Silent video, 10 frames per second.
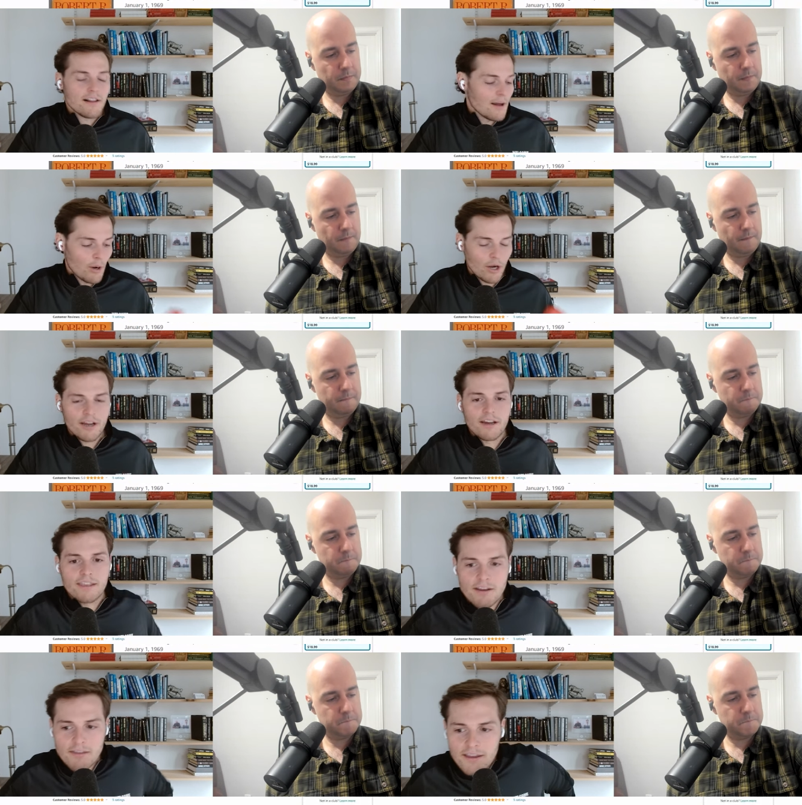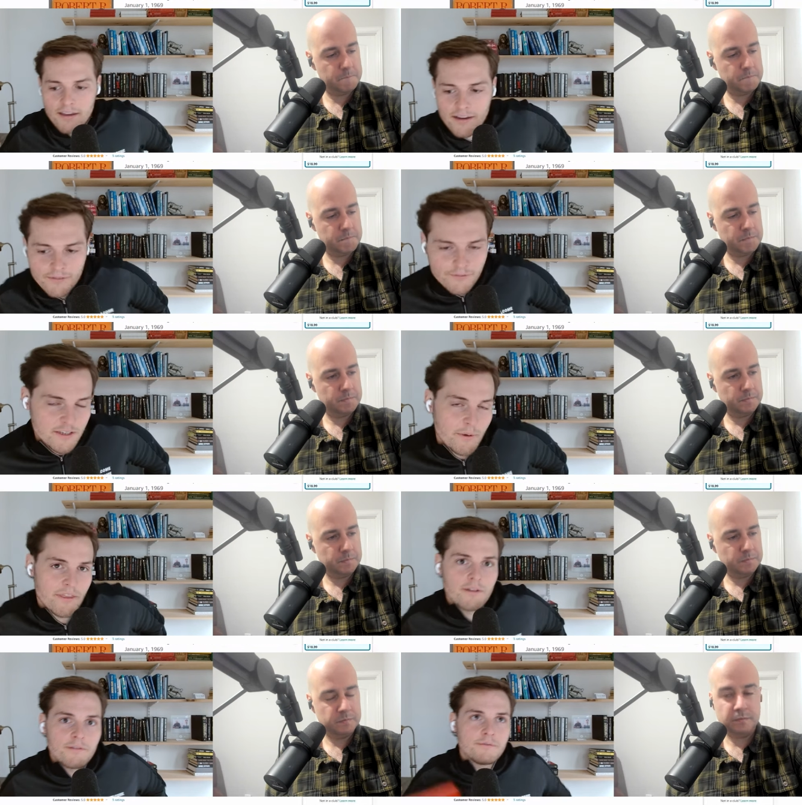Speaker 1: a book that you think fits
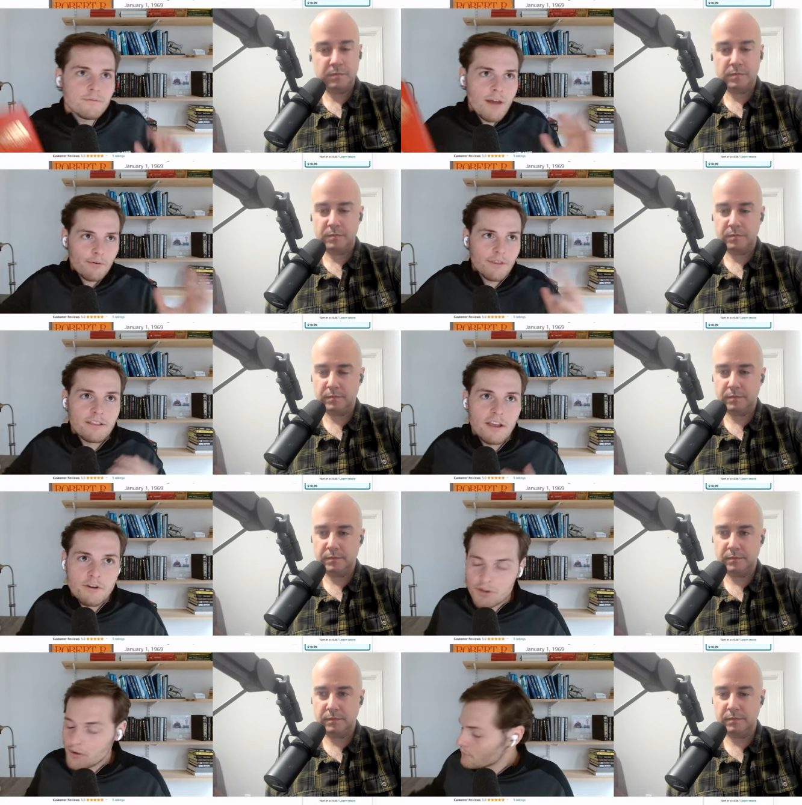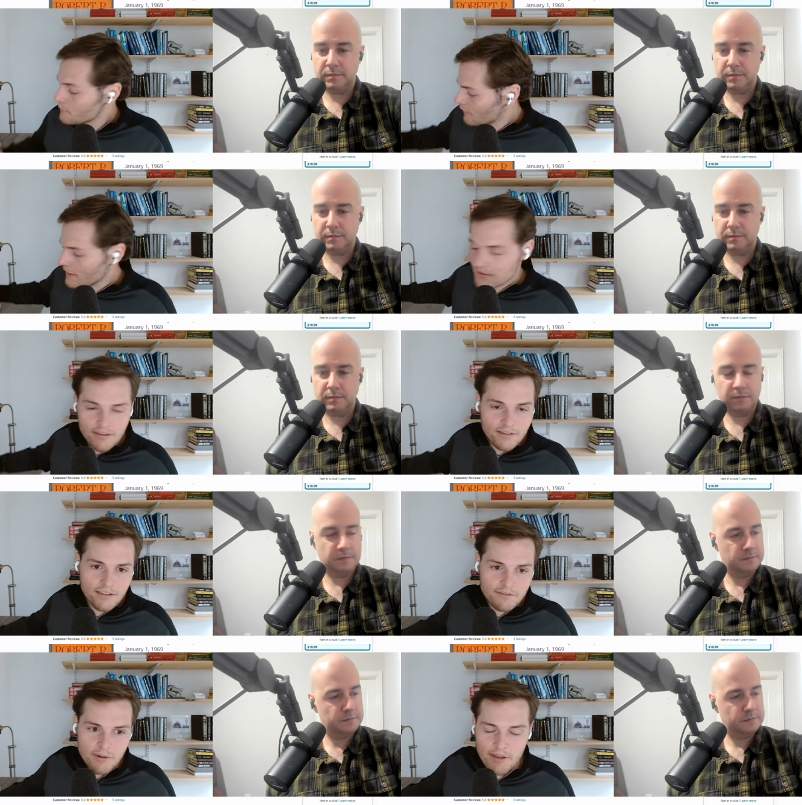within everything that you do, right?
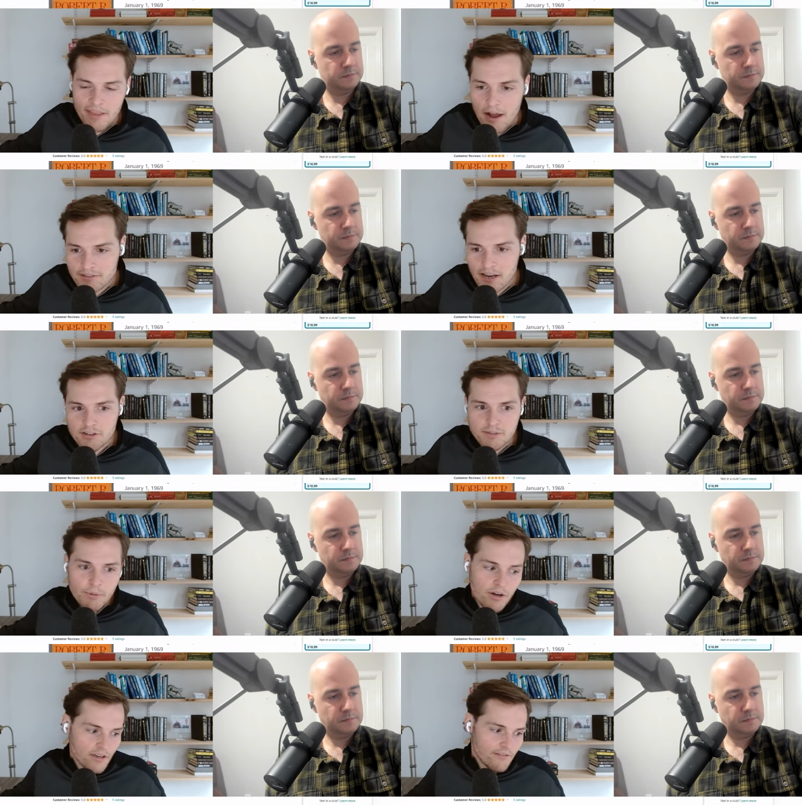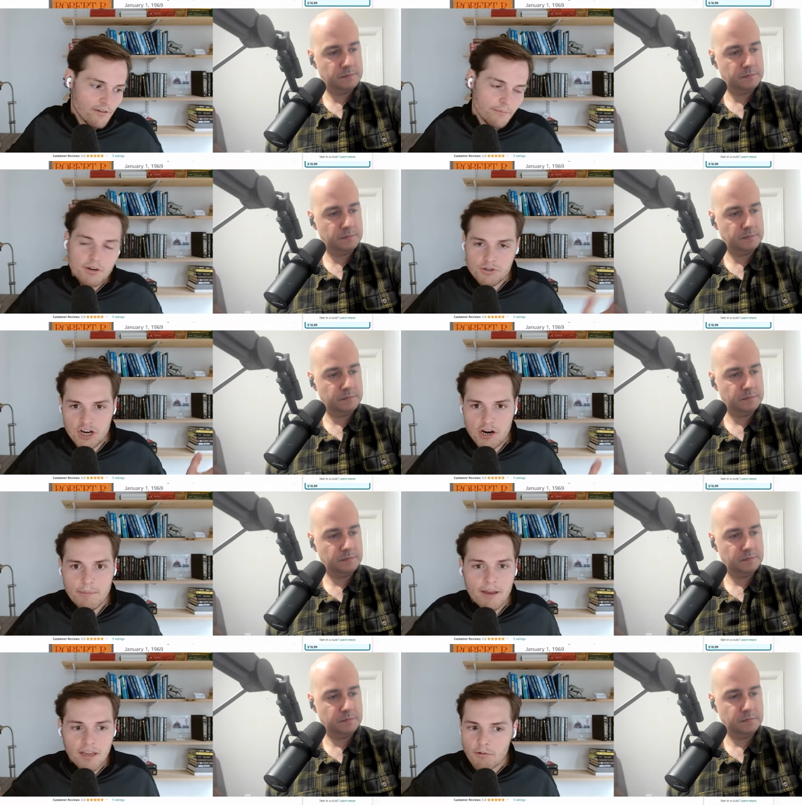give somebody the Outsiders book, give them Dear
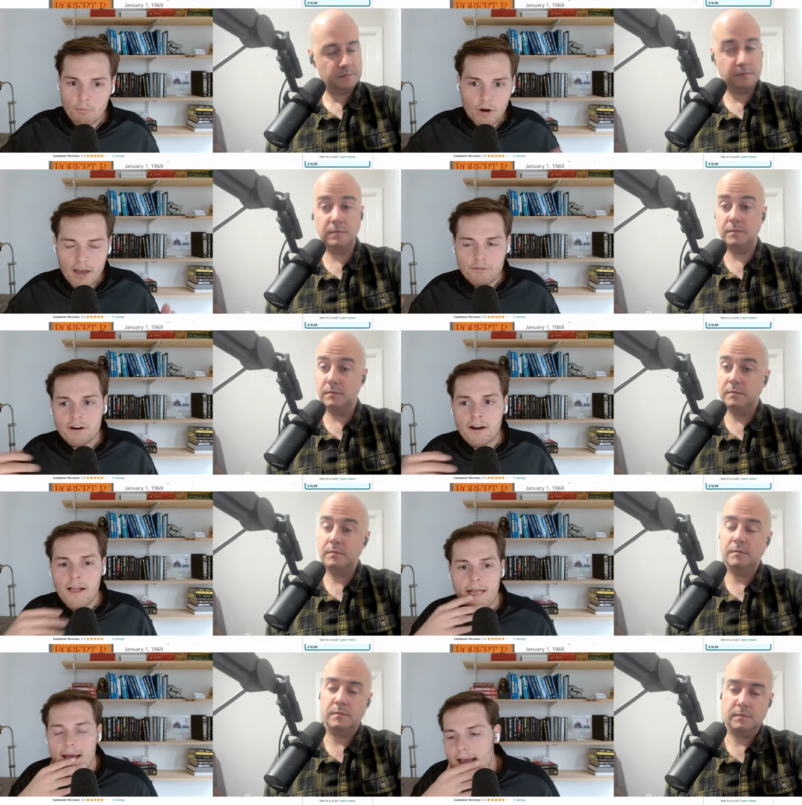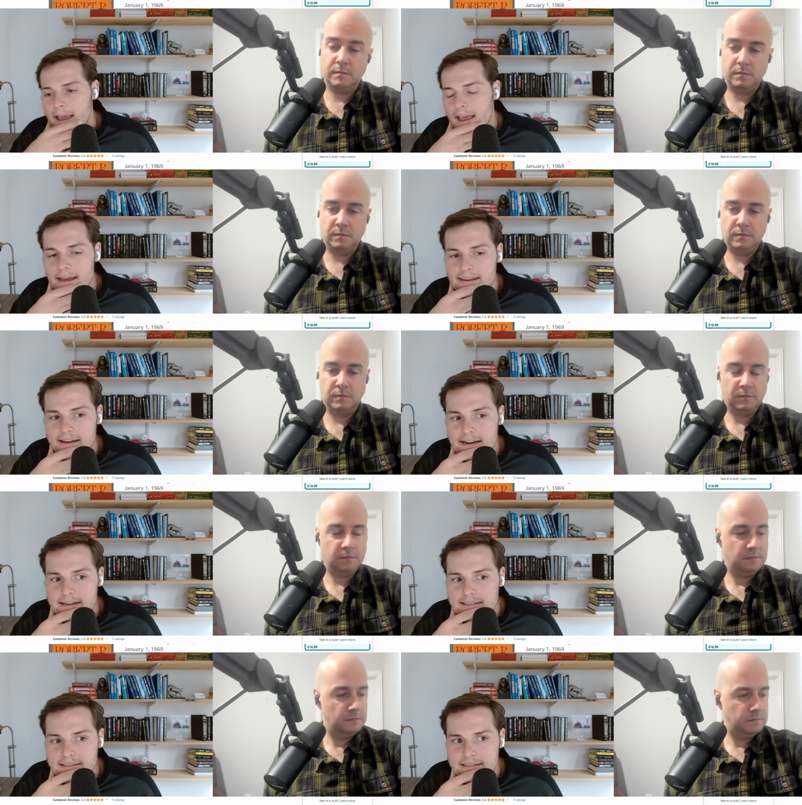Chairman, give them whatever, mm-hmm. and uh,
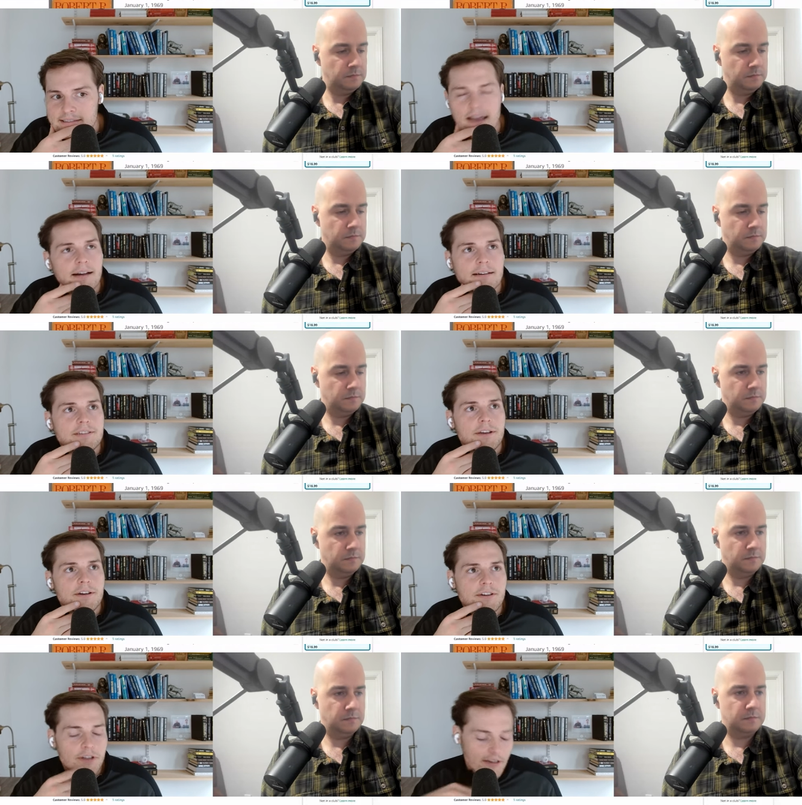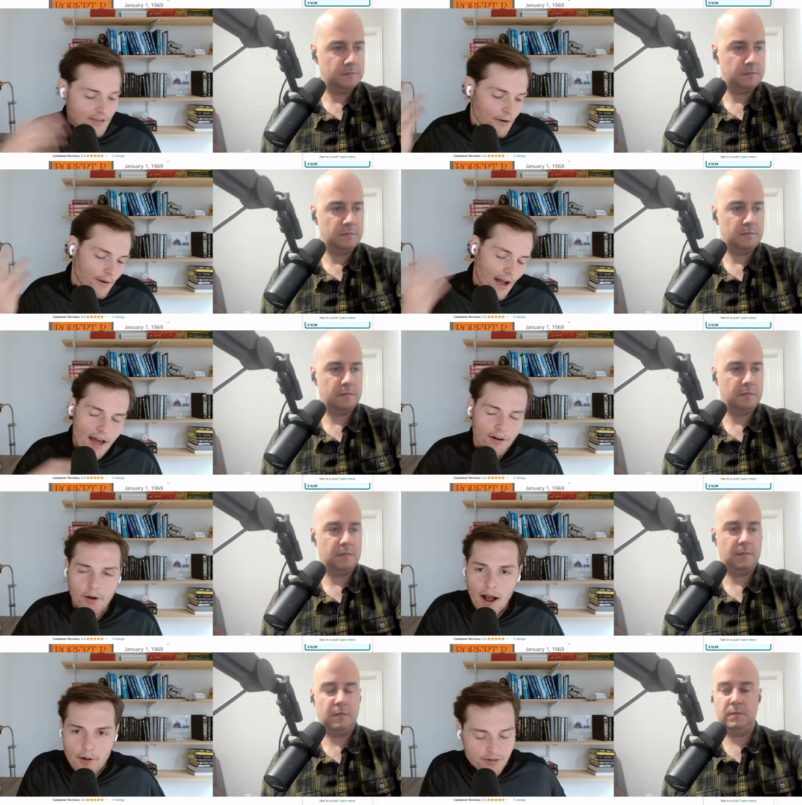yeah, it's good to do that. So I don't know.
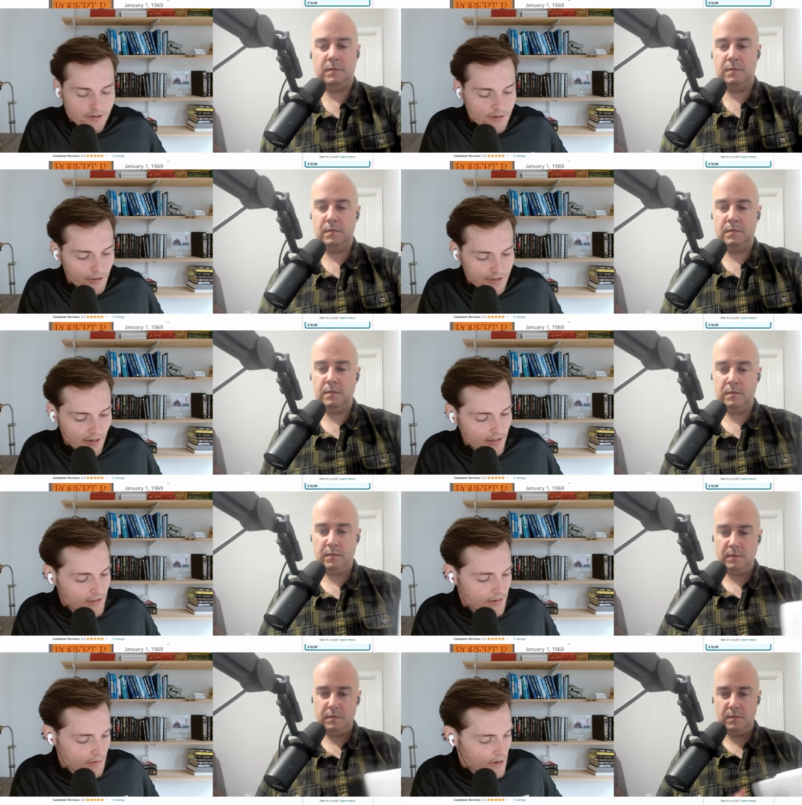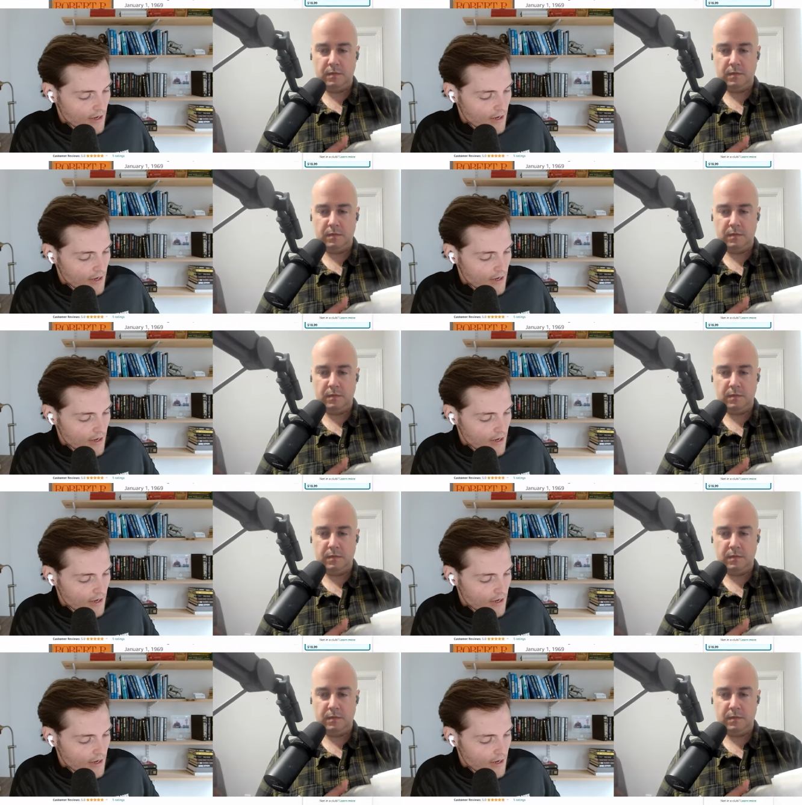I was super excited to